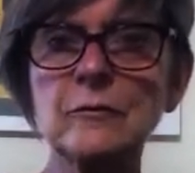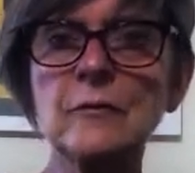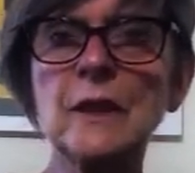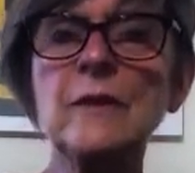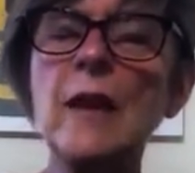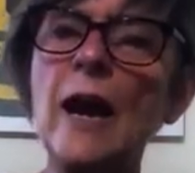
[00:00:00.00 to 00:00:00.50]

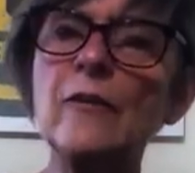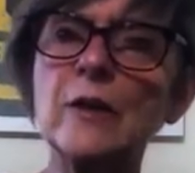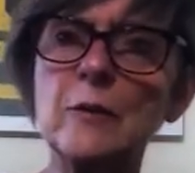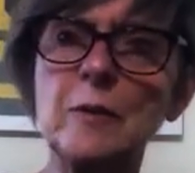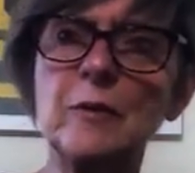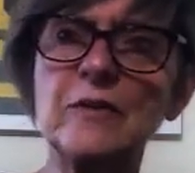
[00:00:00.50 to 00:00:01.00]
in the
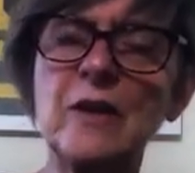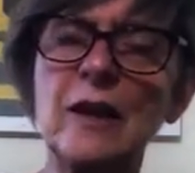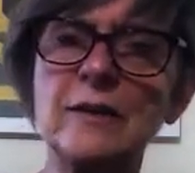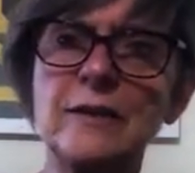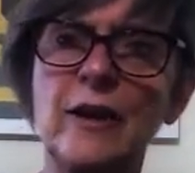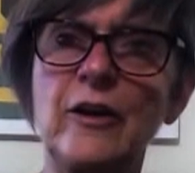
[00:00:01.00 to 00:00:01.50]
African People's
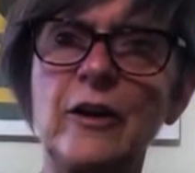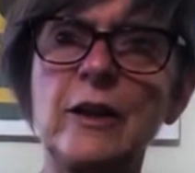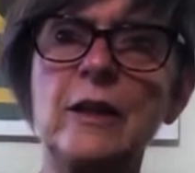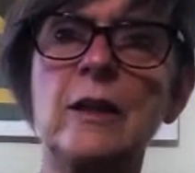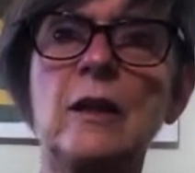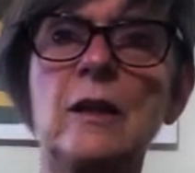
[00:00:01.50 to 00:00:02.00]

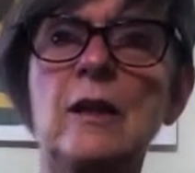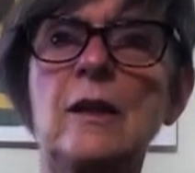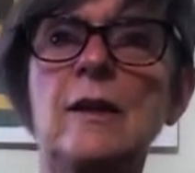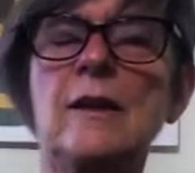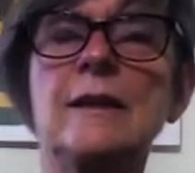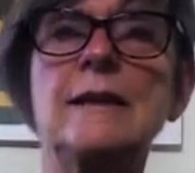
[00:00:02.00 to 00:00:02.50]
Solidarity
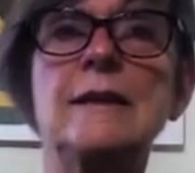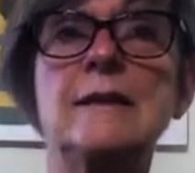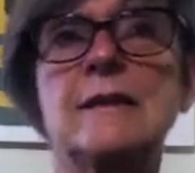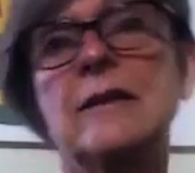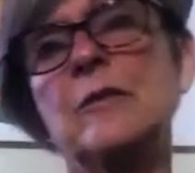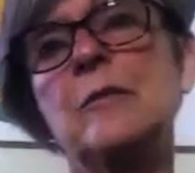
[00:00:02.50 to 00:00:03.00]

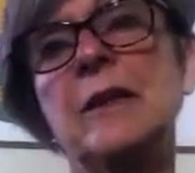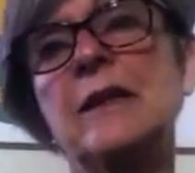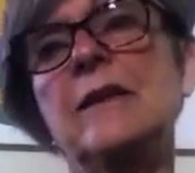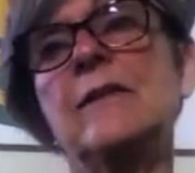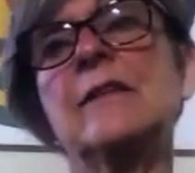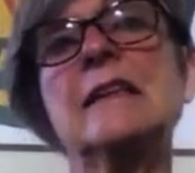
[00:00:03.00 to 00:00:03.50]

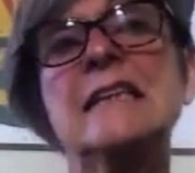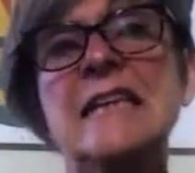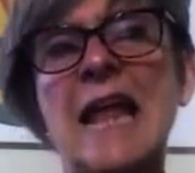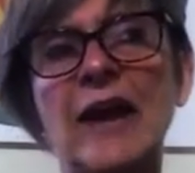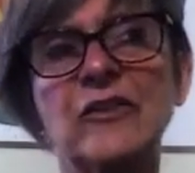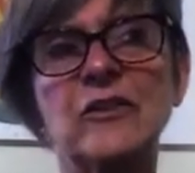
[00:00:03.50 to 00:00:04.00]
Committee's
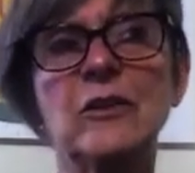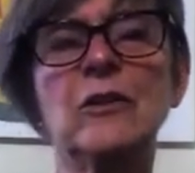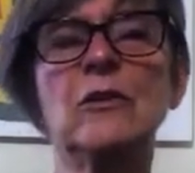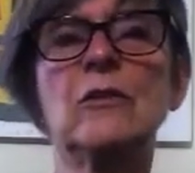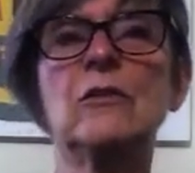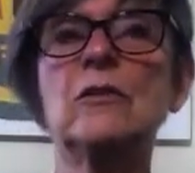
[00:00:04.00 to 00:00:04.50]

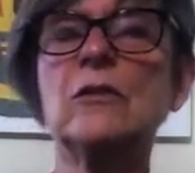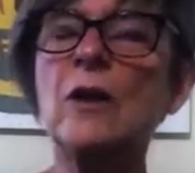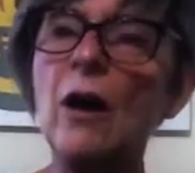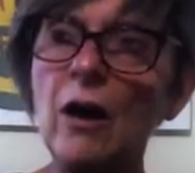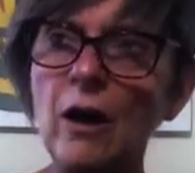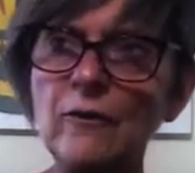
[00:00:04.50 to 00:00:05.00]
National
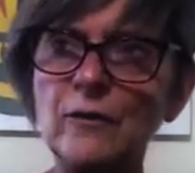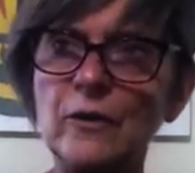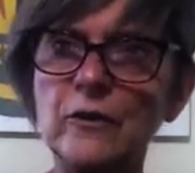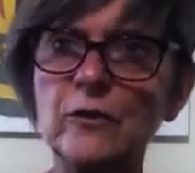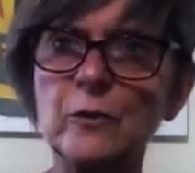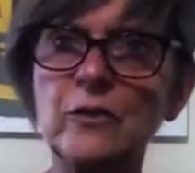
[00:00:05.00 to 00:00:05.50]

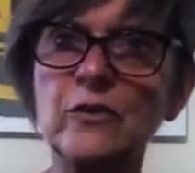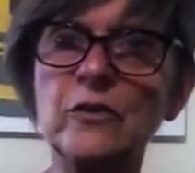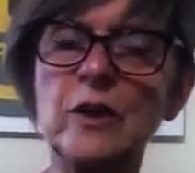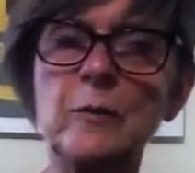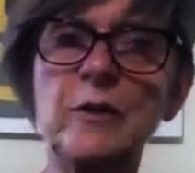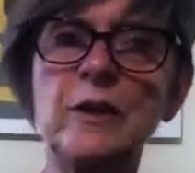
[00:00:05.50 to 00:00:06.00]
Conference, which is
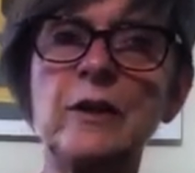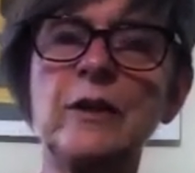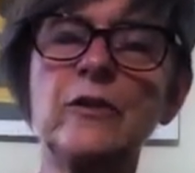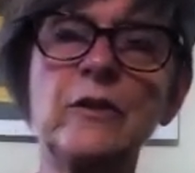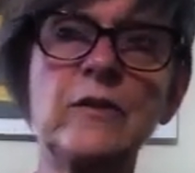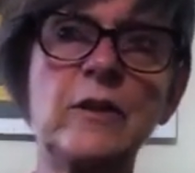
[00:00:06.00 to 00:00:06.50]
going to be
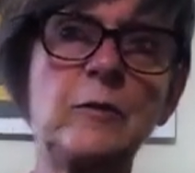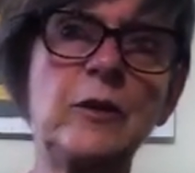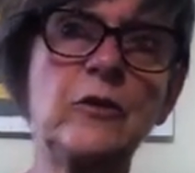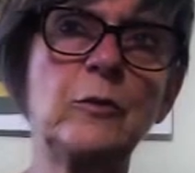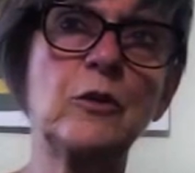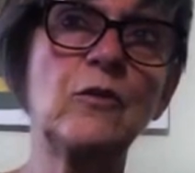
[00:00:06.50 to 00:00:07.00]
here in Saint
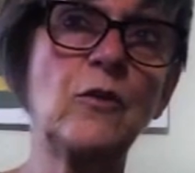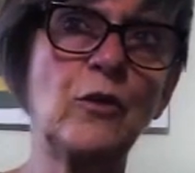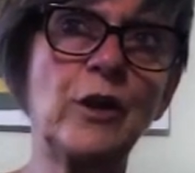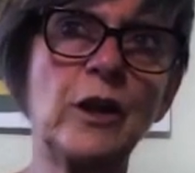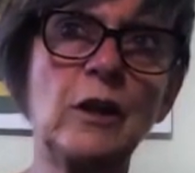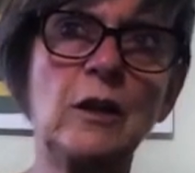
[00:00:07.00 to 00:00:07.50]
Petersburg,
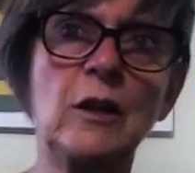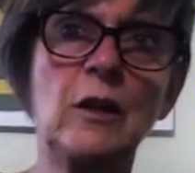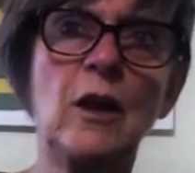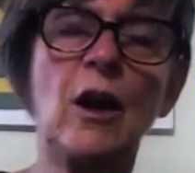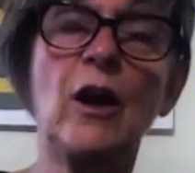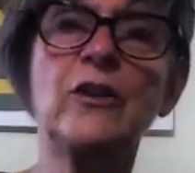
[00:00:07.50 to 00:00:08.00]
Florida,
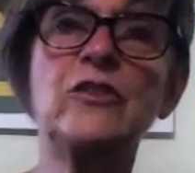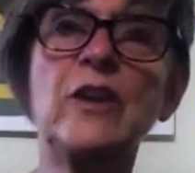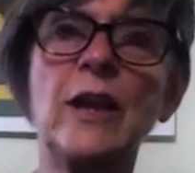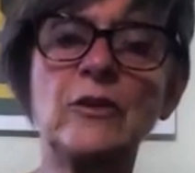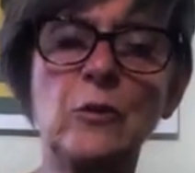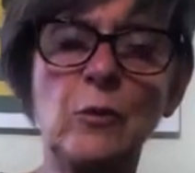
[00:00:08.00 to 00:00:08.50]
on
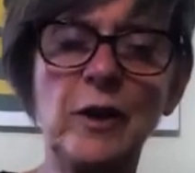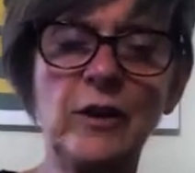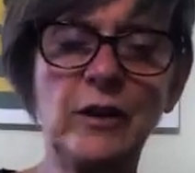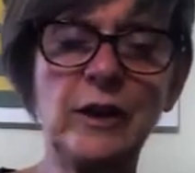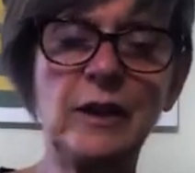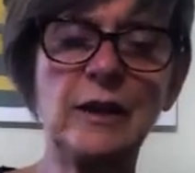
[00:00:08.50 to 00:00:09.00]

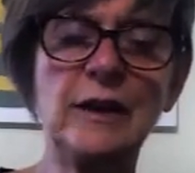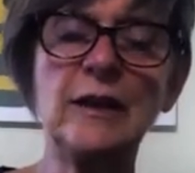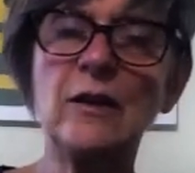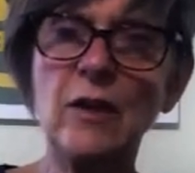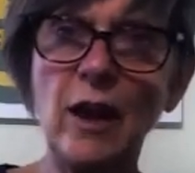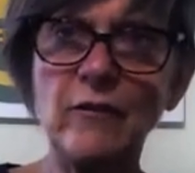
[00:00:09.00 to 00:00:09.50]
January
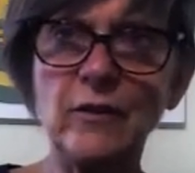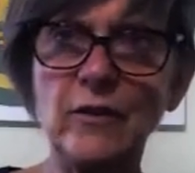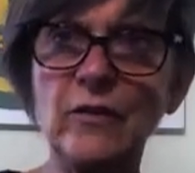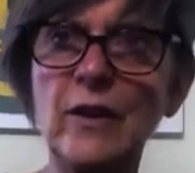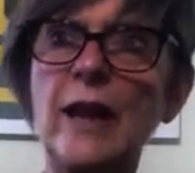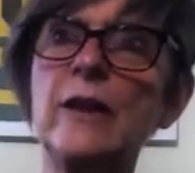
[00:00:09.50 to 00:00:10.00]

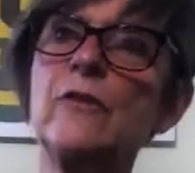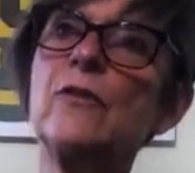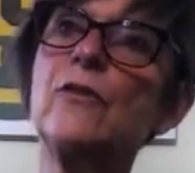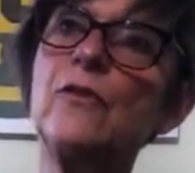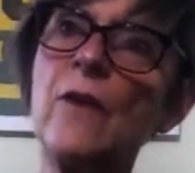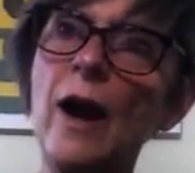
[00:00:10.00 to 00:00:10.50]
eleventh. And it
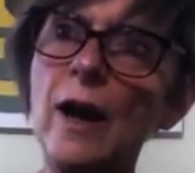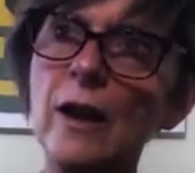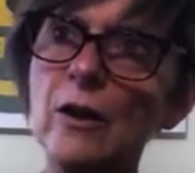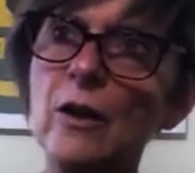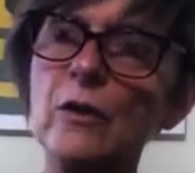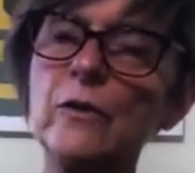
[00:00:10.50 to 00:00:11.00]

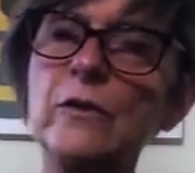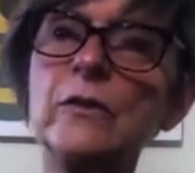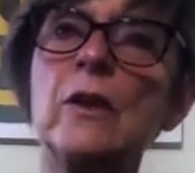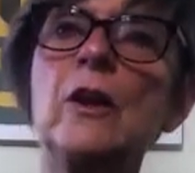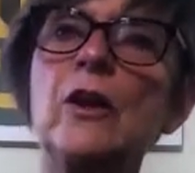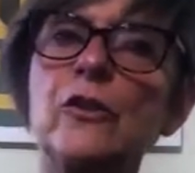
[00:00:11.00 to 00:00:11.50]
follows
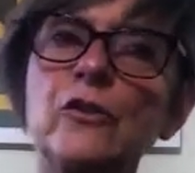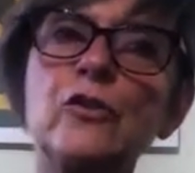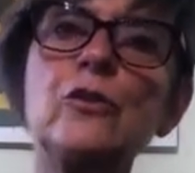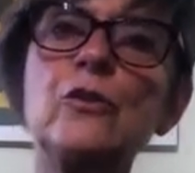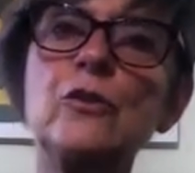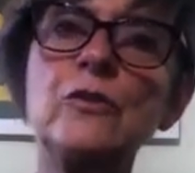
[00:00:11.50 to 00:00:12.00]

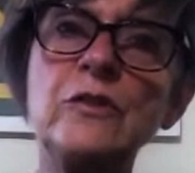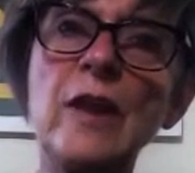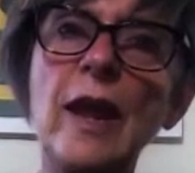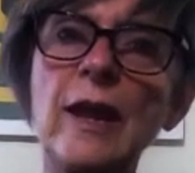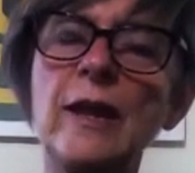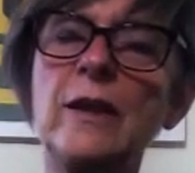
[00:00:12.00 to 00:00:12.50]
two
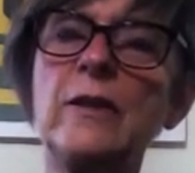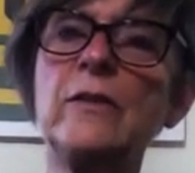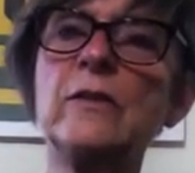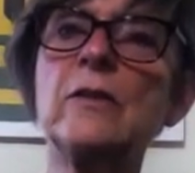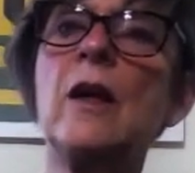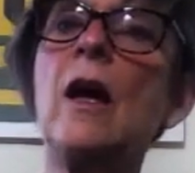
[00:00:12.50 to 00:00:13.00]

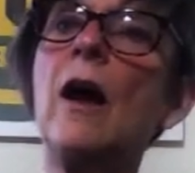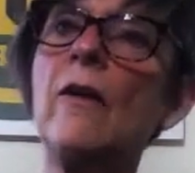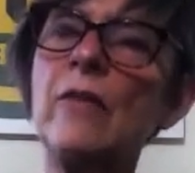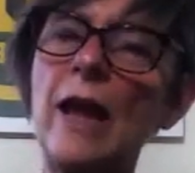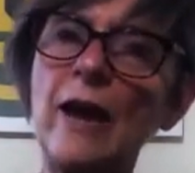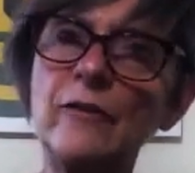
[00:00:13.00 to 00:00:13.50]
days
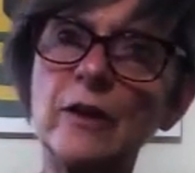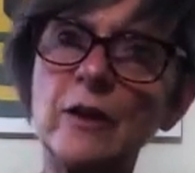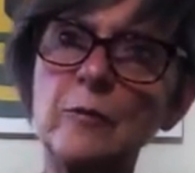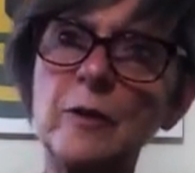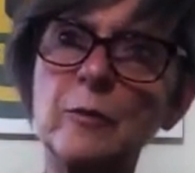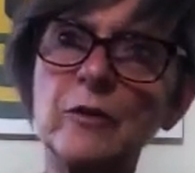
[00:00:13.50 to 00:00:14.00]
of the
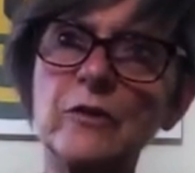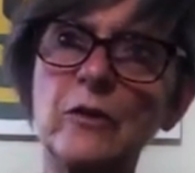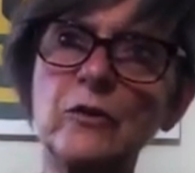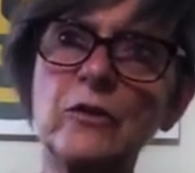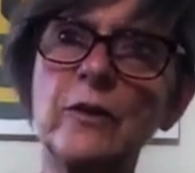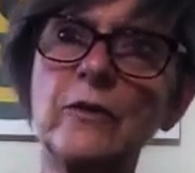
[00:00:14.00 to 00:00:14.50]
African People's
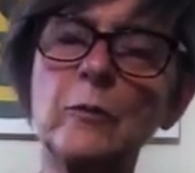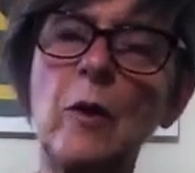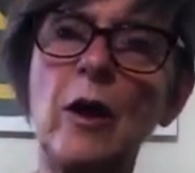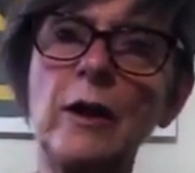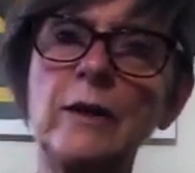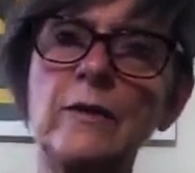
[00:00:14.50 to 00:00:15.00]
Socialist
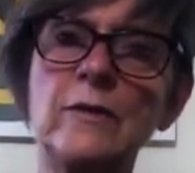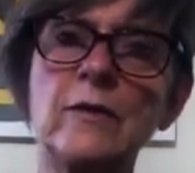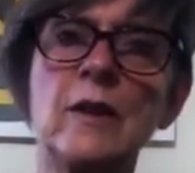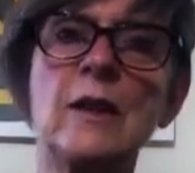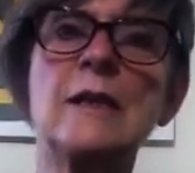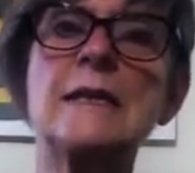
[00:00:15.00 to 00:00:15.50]
Party's
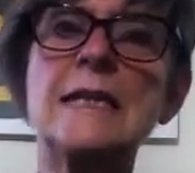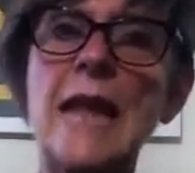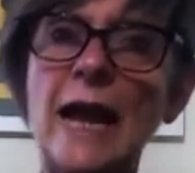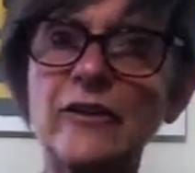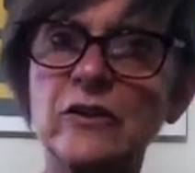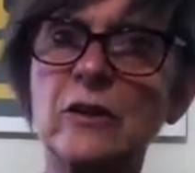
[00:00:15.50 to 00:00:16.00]

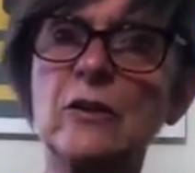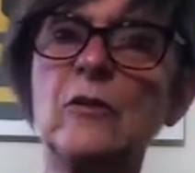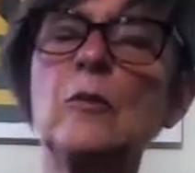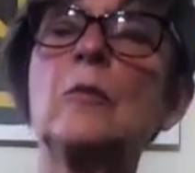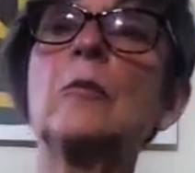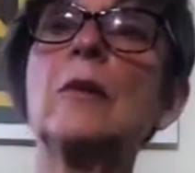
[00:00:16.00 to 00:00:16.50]

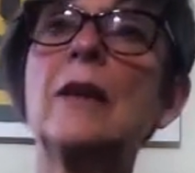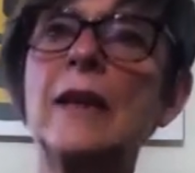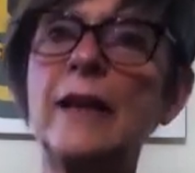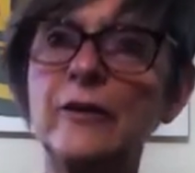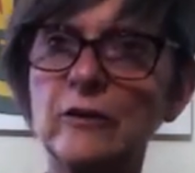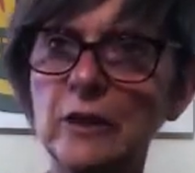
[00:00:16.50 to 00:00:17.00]
National
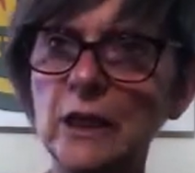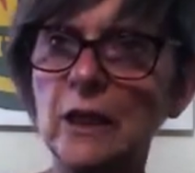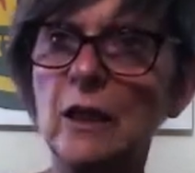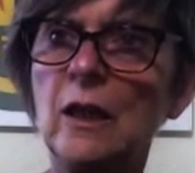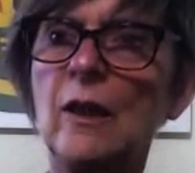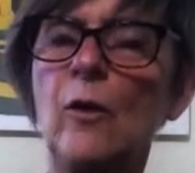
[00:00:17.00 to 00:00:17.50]
Plenary,
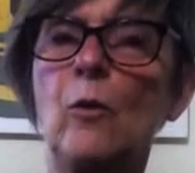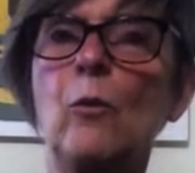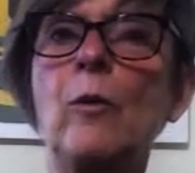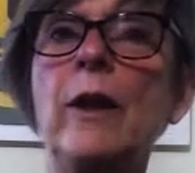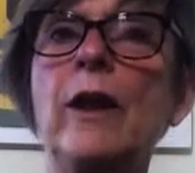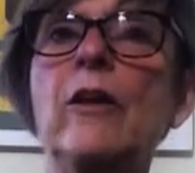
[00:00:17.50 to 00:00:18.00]

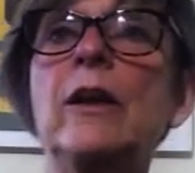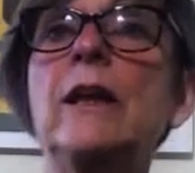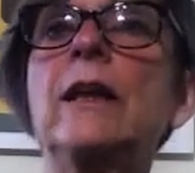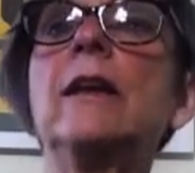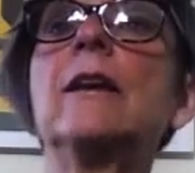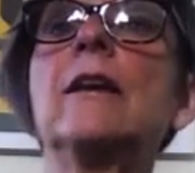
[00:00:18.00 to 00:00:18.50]
where
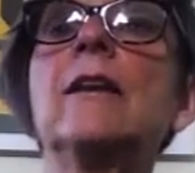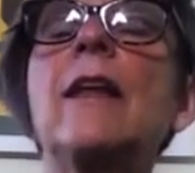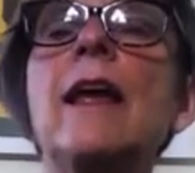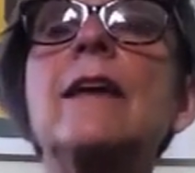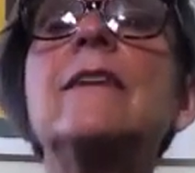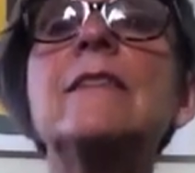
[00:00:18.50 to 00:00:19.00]
it
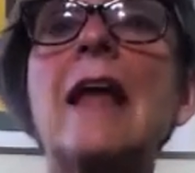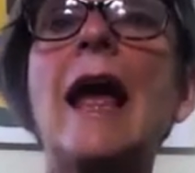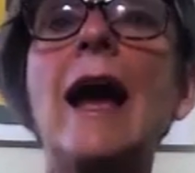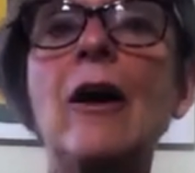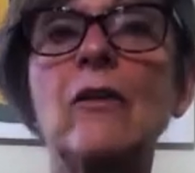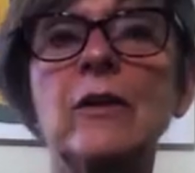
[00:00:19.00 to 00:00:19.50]
lays
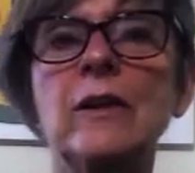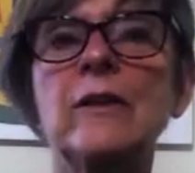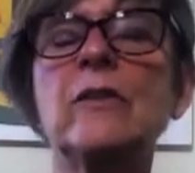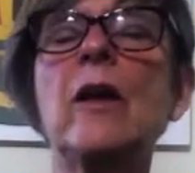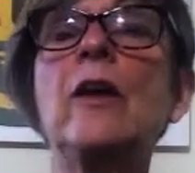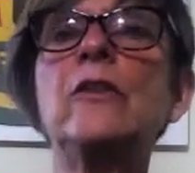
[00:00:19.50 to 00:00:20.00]
out
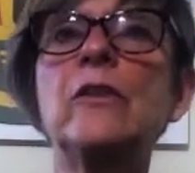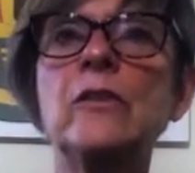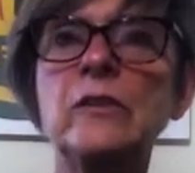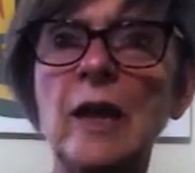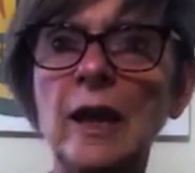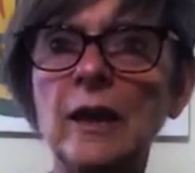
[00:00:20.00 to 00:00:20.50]
its
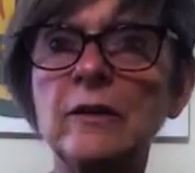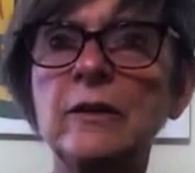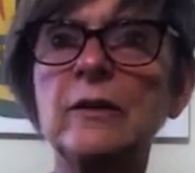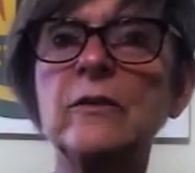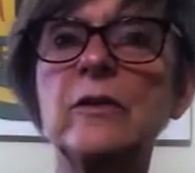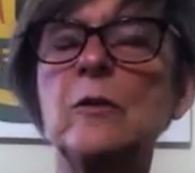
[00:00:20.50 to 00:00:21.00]

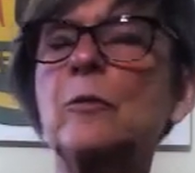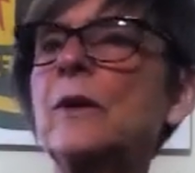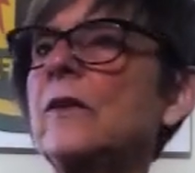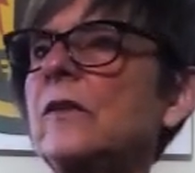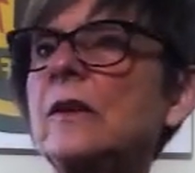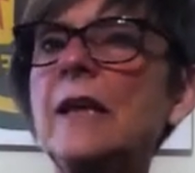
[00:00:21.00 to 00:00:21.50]
understandings, it
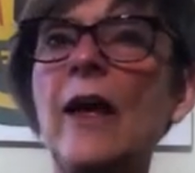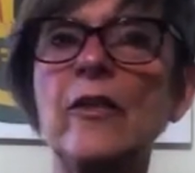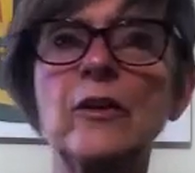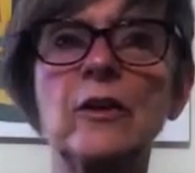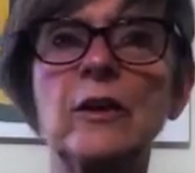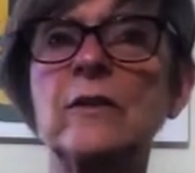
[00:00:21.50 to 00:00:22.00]
brings
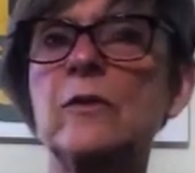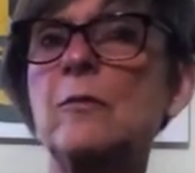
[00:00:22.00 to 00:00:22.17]
together its